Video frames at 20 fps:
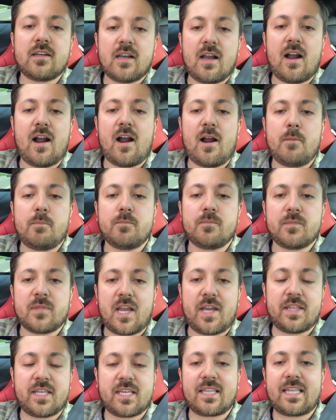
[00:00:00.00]

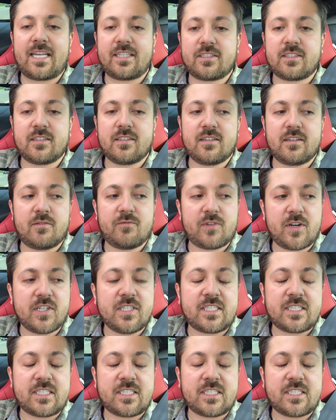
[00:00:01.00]
I think that's a very